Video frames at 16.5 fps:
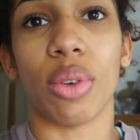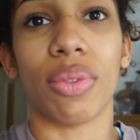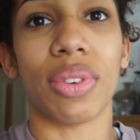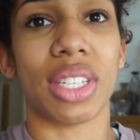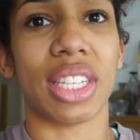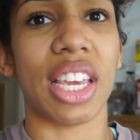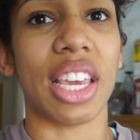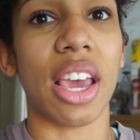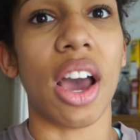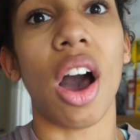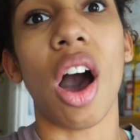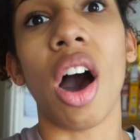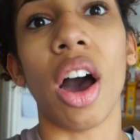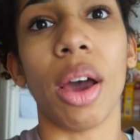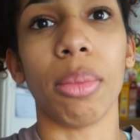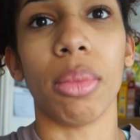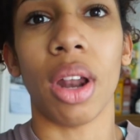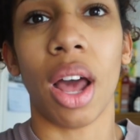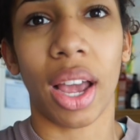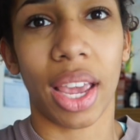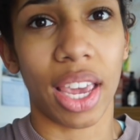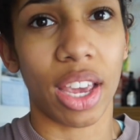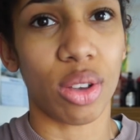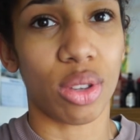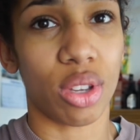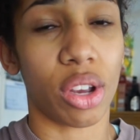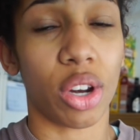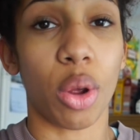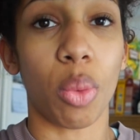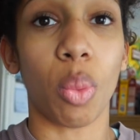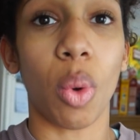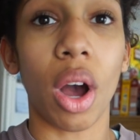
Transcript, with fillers: Obviously, I'm lucky because I don't